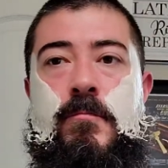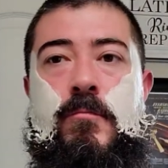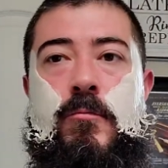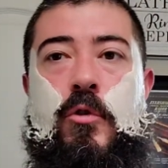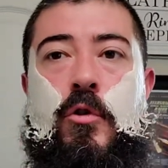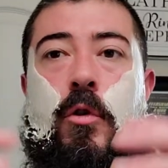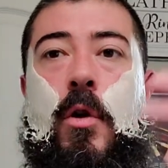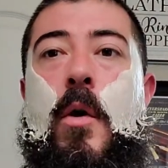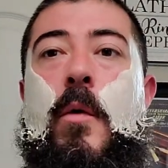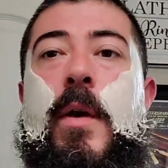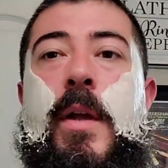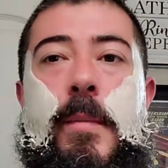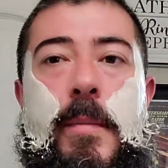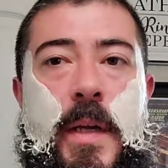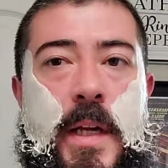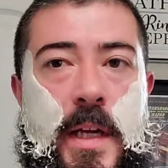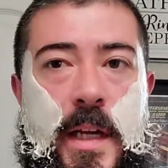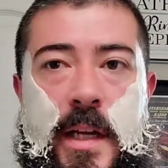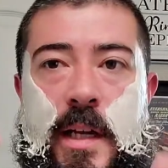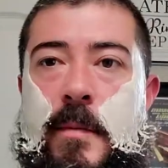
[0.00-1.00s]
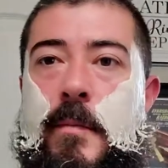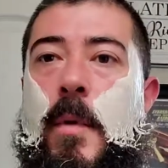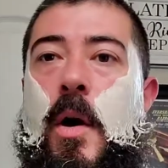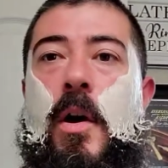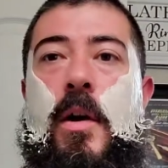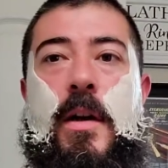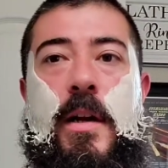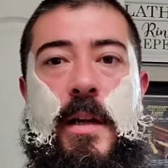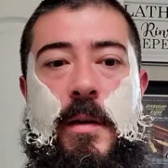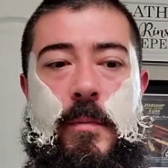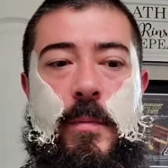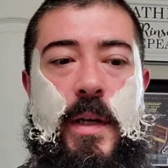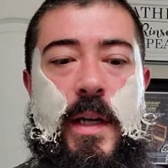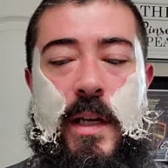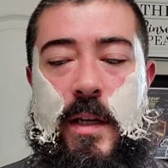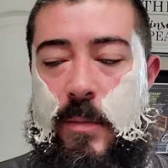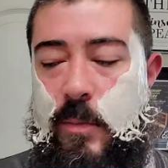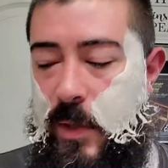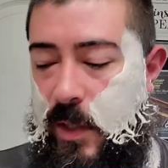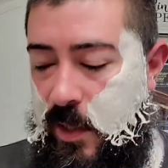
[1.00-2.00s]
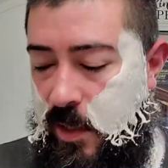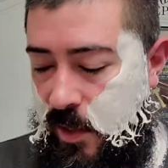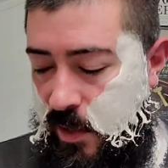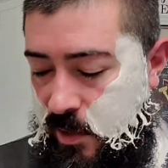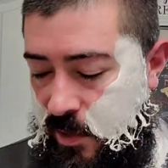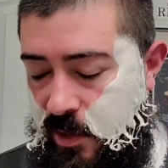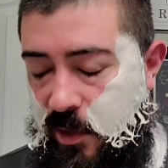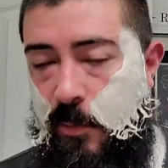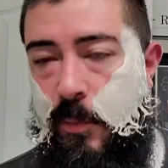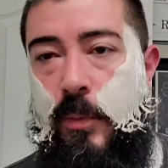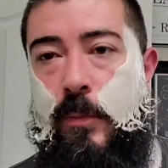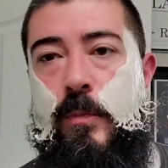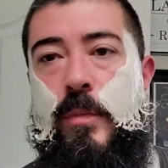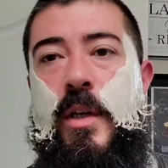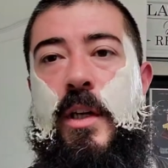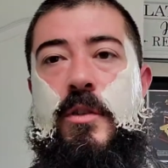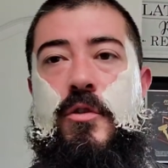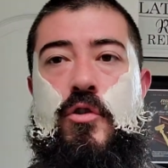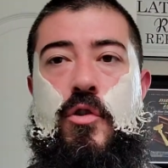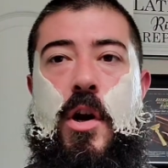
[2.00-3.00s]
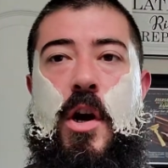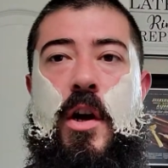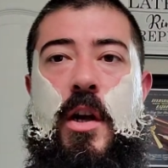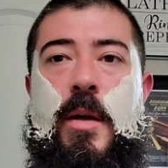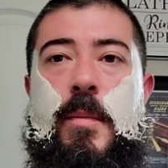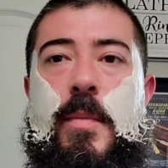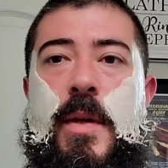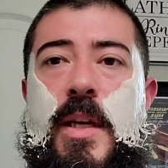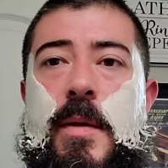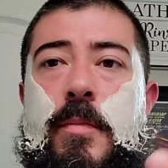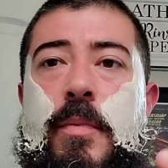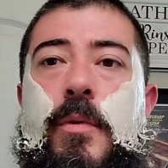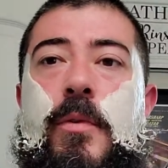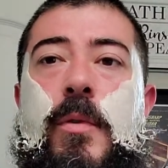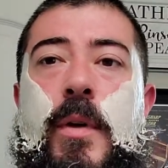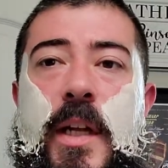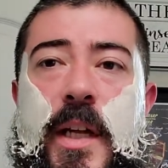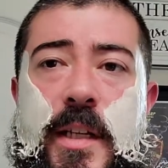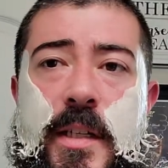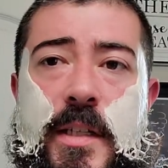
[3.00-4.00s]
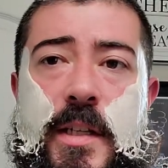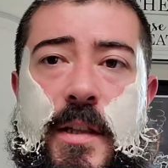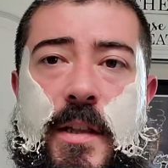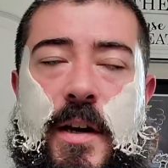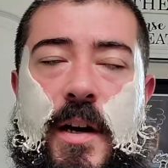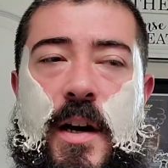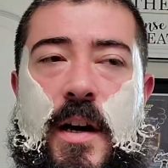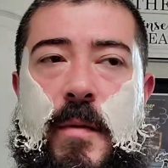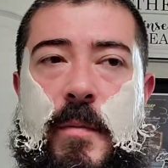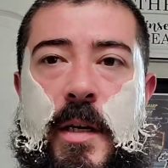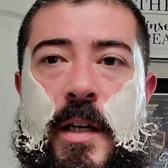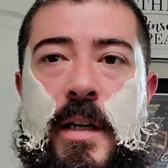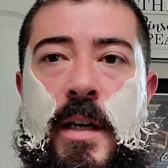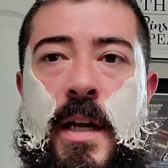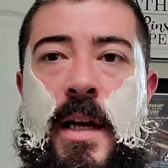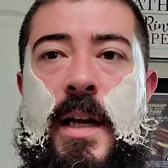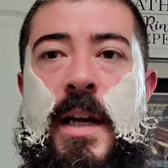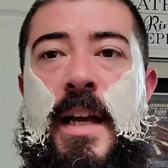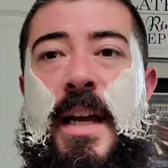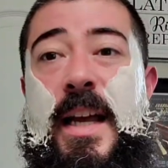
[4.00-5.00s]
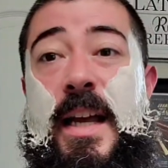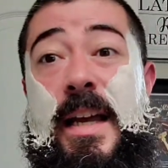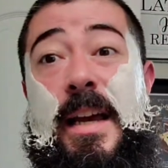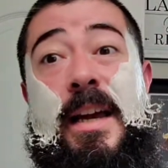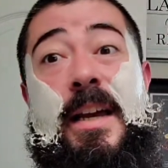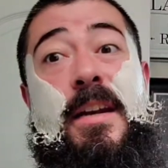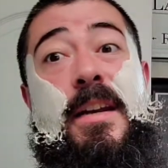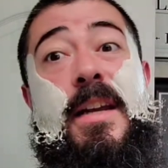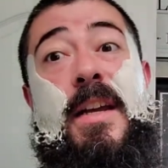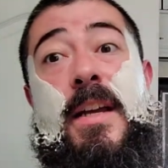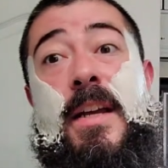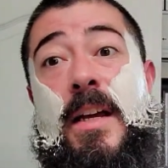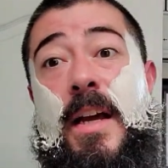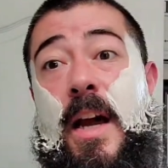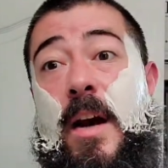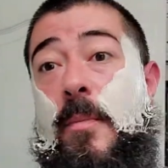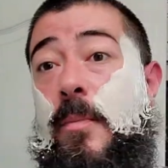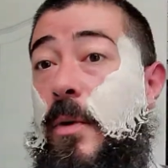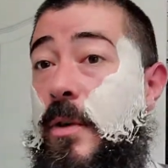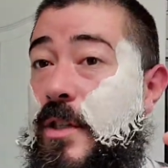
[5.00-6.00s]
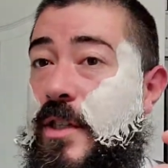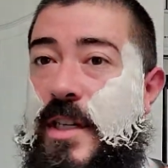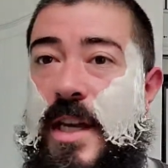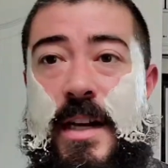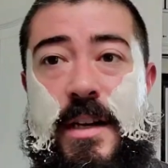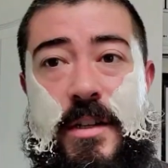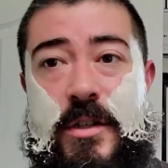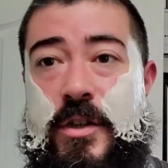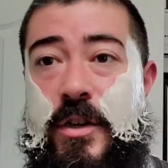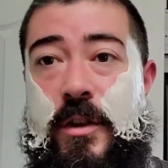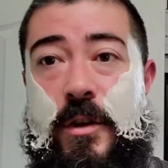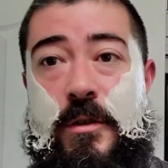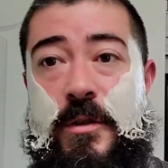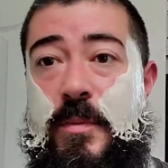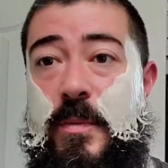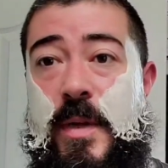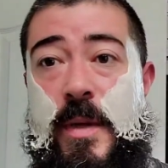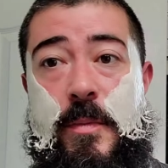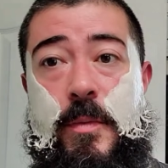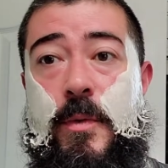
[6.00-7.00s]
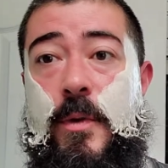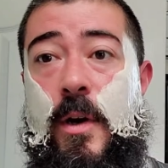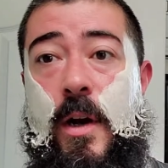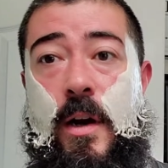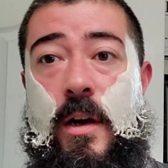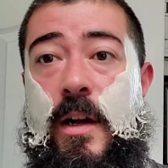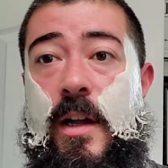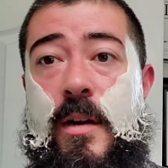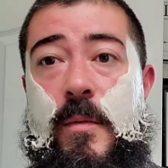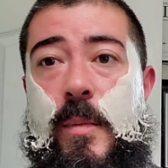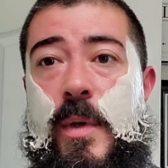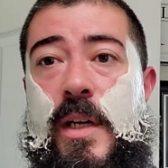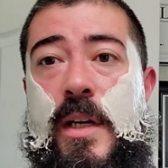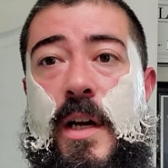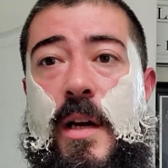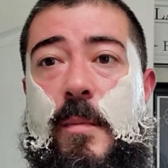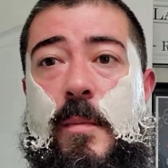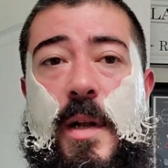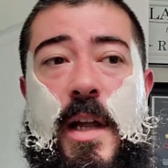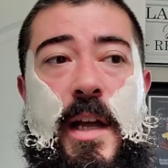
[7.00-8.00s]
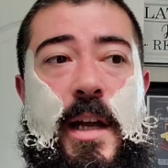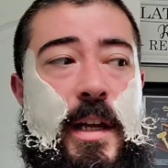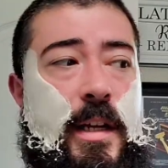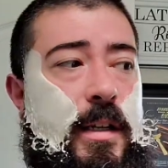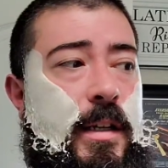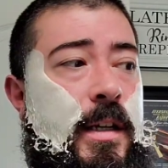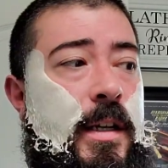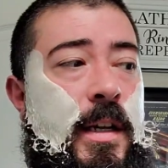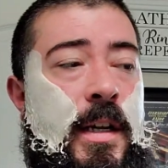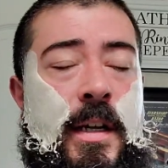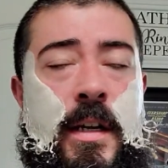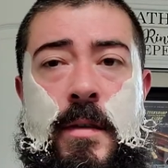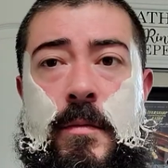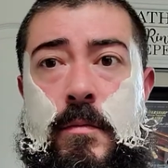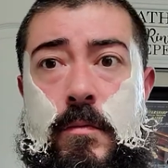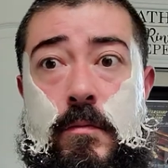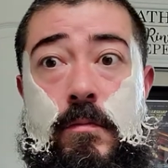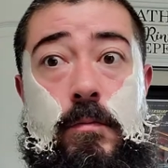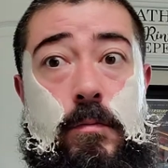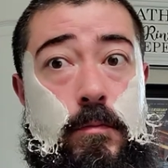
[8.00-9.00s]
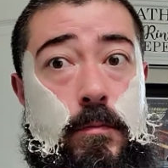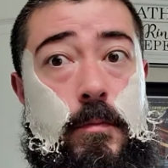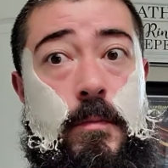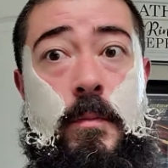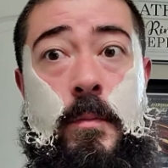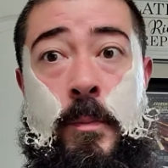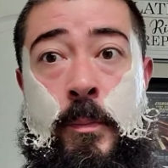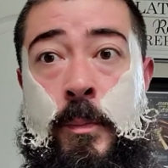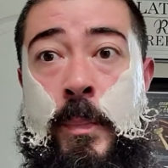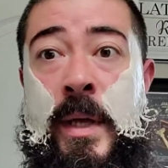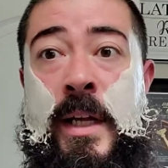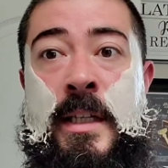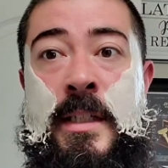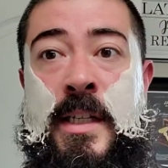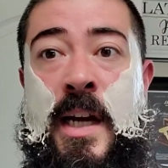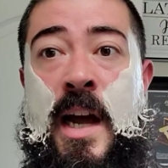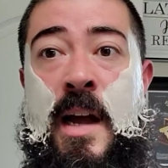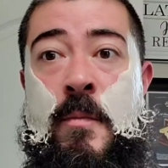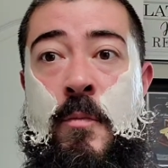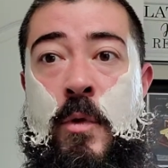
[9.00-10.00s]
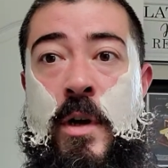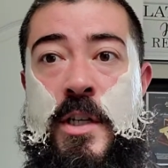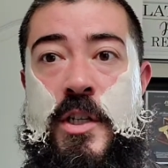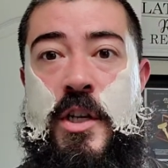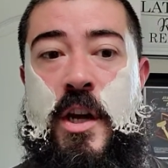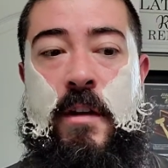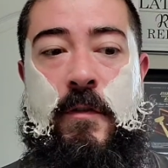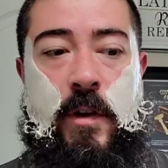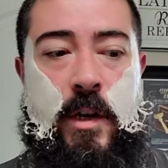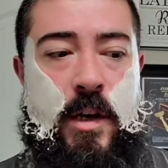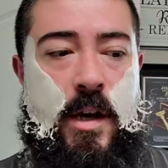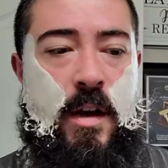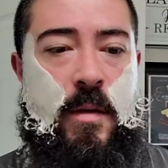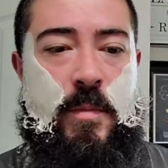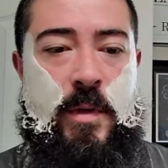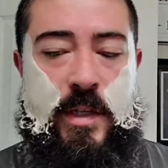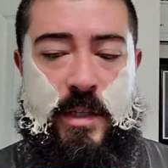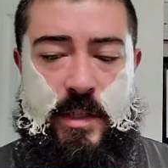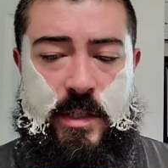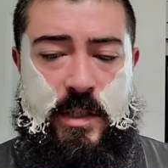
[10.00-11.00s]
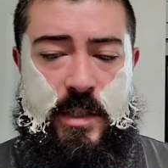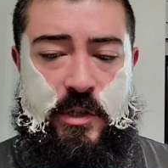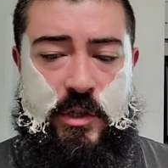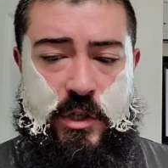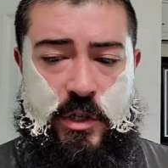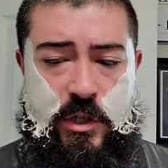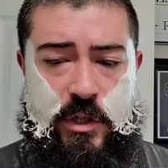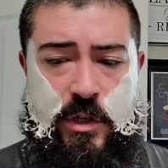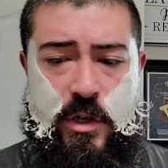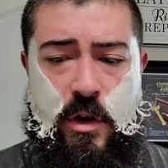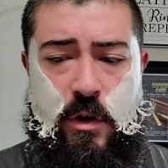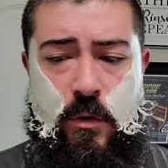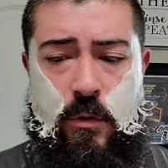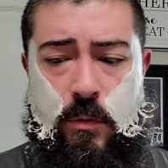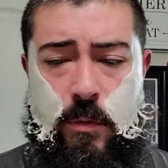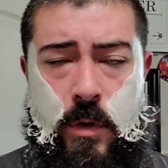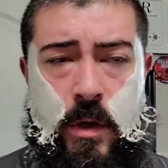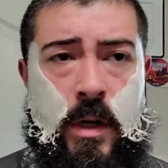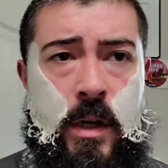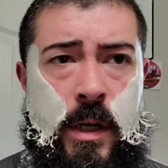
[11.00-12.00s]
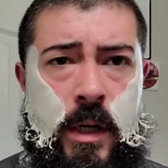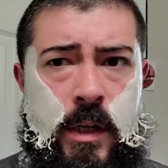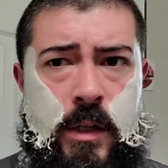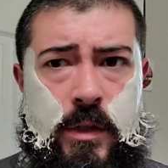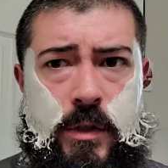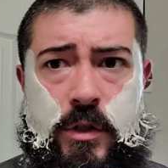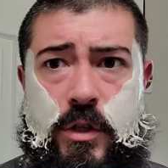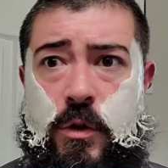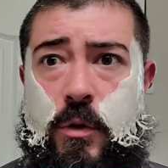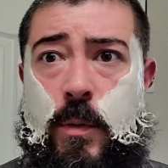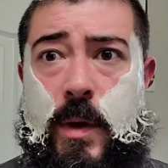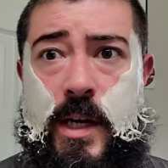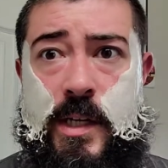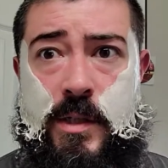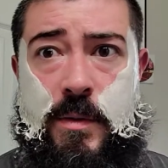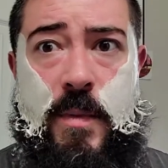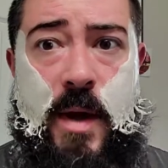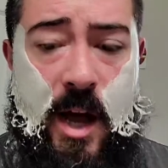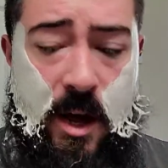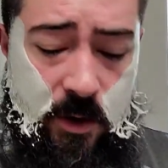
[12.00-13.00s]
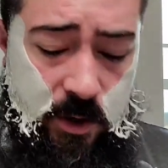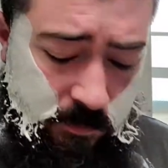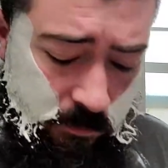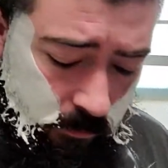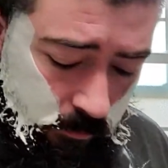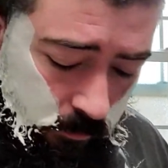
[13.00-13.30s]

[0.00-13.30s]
growing big and marketing big because they're they're drawing people into the hobby and a percentage of those people are going to become like big time wet shaving hobbyists. There's just no two ways about it.